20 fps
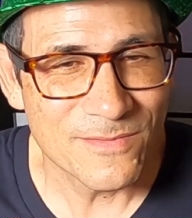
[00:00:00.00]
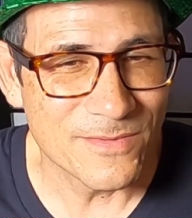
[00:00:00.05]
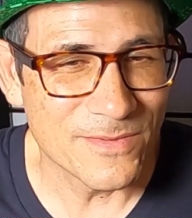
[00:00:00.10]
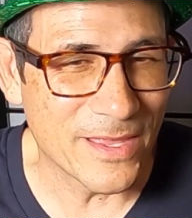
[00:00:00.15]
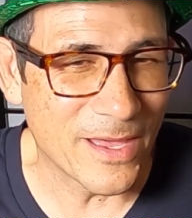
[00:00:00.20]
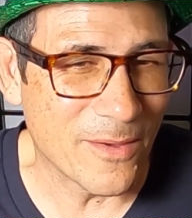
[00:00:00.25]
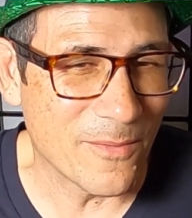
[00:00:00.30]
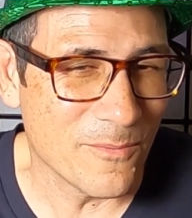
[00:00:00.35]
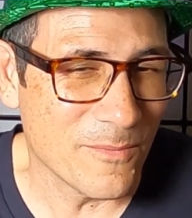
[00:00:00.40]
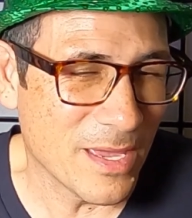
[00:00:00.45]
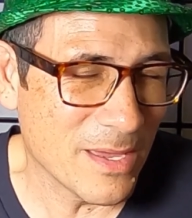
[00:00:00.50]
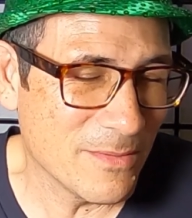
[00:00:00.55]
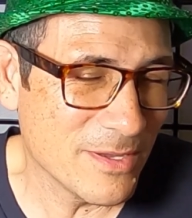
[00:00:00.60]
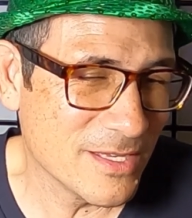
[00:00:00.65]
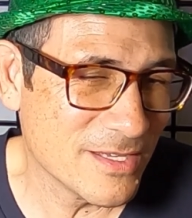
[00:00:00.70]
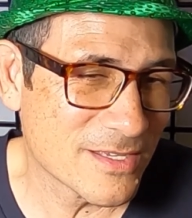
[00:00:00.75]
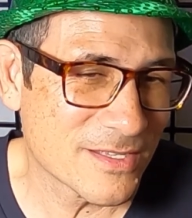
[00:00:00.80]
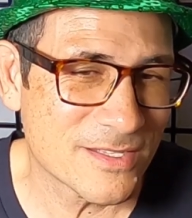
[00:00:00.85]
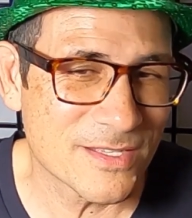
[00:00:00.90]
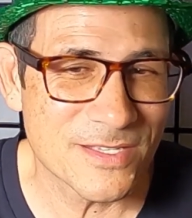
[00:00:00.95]
Not
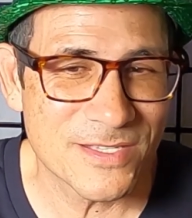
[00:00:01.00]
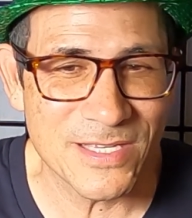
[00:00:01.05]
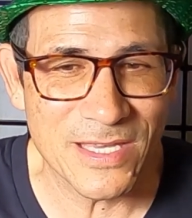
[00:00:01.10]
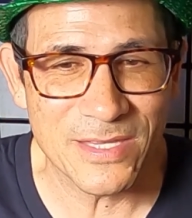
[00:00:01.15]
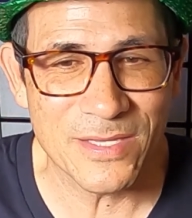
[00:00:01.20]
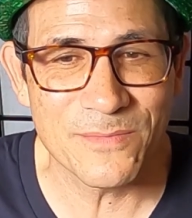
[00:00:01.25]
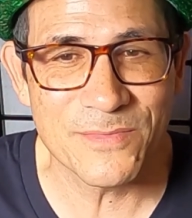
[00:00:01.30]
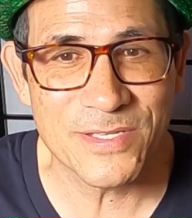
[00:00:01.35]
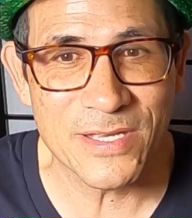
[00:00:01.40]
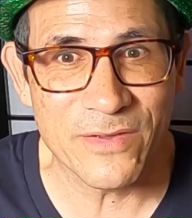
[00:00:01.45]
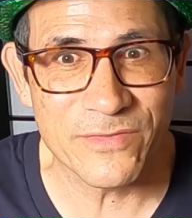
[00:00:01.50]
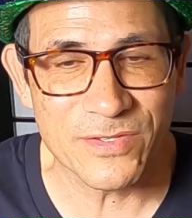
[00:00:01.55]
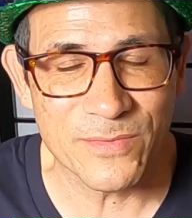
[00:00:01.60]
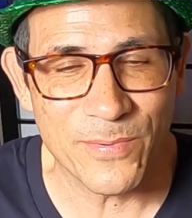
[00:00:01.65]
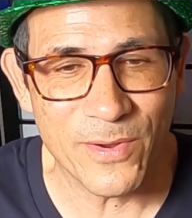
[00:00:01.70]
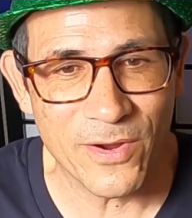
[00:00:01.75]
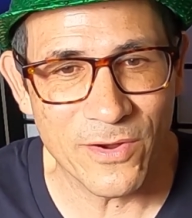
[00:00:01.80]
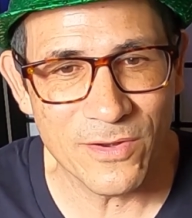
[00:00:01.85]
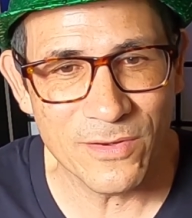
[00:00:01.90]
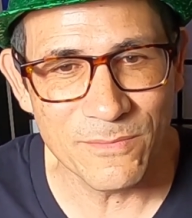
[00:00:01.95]
maybe just to set themselves
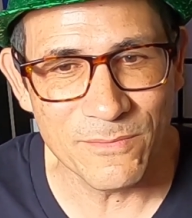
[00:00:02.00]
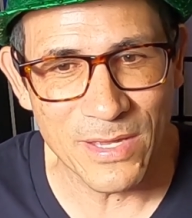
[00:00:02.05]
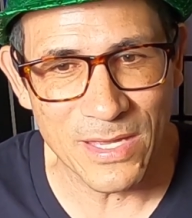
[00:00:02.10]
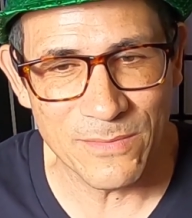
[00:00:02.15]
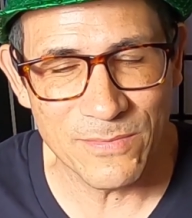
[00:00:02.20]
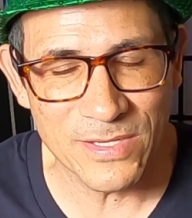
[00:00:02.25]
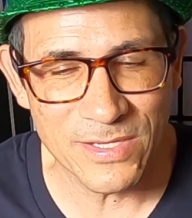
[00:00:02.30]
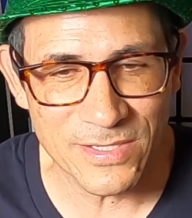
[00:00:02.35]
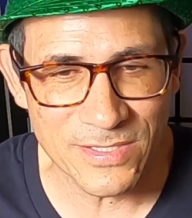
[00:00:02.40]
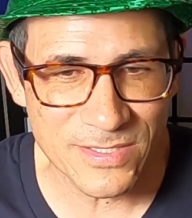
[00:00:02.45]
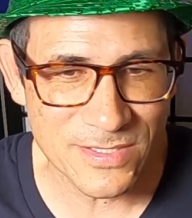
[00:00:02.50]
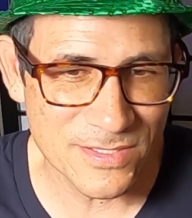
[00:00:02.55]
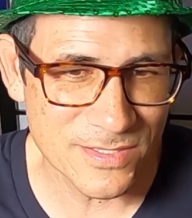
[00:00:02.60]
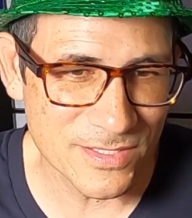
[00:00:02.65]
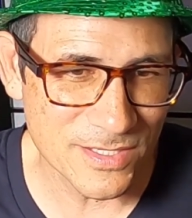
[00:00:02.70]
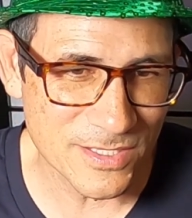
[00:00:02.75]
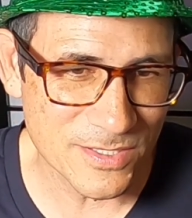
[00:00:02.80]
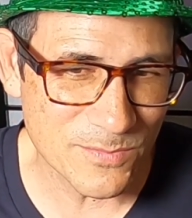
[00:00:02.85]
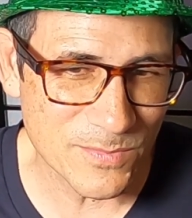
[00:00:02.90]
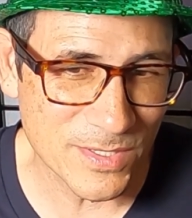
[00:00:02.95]
apart. Maybe it's
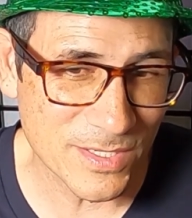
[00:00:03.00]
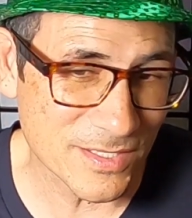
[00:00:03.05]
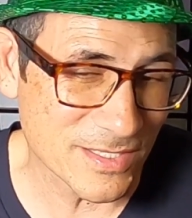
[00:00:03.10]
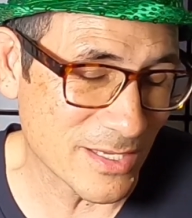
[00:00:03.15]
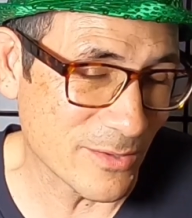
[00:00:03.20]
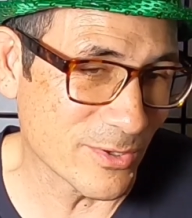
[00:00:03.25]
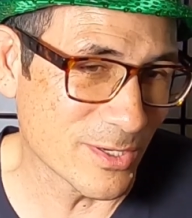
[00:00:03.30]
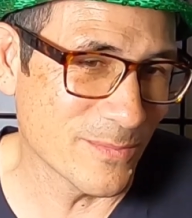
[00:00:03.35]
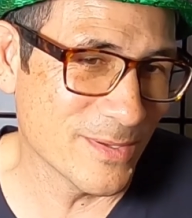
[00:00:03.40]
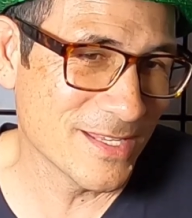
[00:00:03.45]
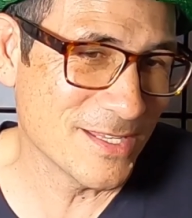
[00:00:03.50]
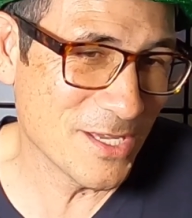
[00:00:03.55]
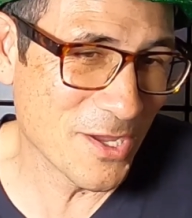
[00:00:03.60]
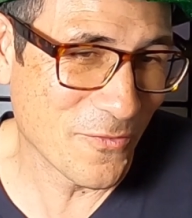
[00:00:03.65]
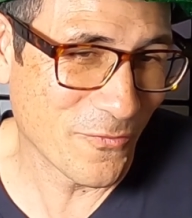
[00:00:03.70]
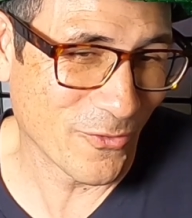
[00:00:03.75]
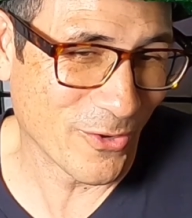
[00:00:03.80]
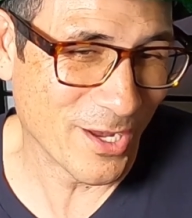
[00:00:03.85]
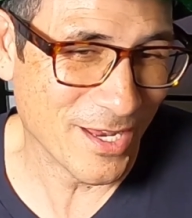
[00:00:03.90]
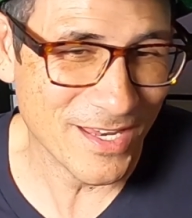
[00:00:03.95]
just because they want to be
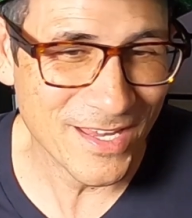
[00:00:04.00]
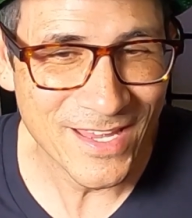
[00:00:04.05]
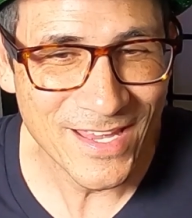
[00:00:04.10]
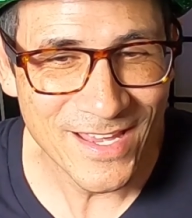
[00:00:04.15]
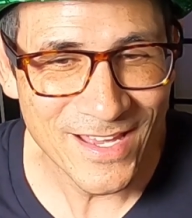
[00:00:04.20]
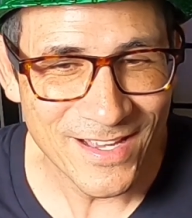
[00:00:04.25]
different.